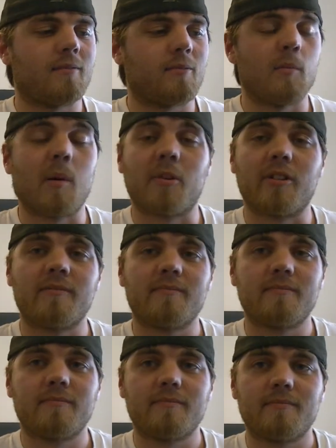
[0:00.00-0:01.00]
Remember,
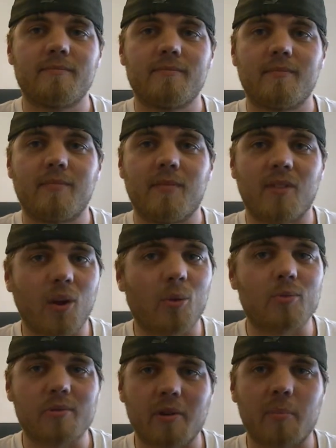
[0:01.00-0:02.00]

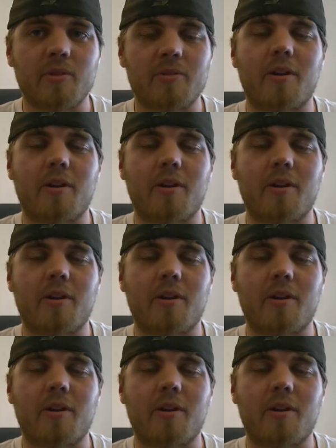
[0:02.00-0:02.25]
don't drip and